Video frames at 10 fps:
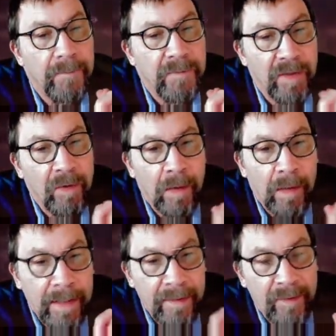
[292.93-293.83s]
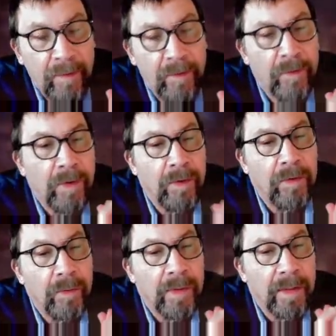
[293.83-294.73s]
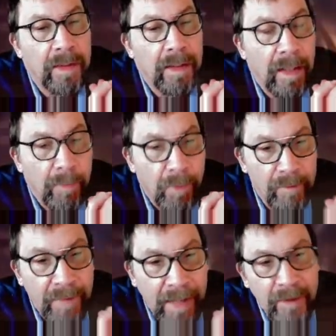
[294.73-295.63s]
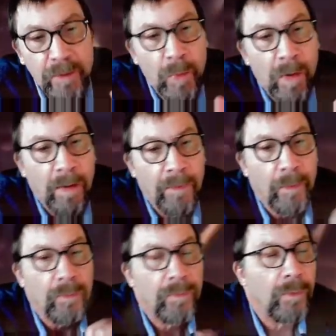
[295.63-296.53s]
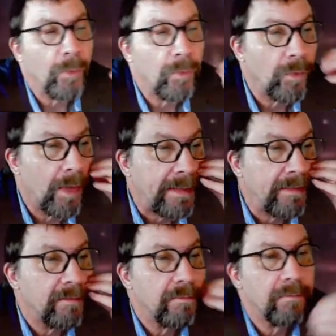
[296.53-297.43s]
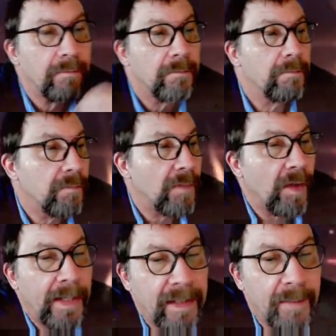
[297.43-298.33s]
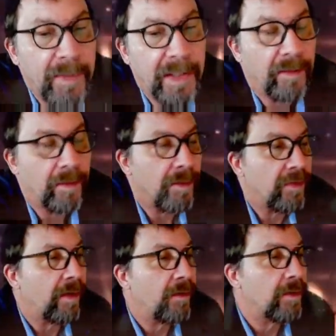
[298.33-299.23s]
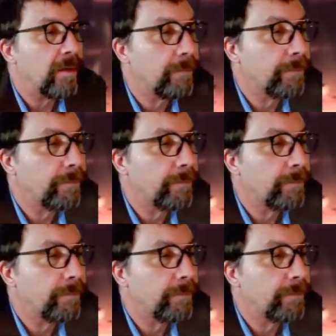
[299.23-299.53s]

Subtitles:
Digital light sensors can do it. I put a value on those light, the light coming into the sensor.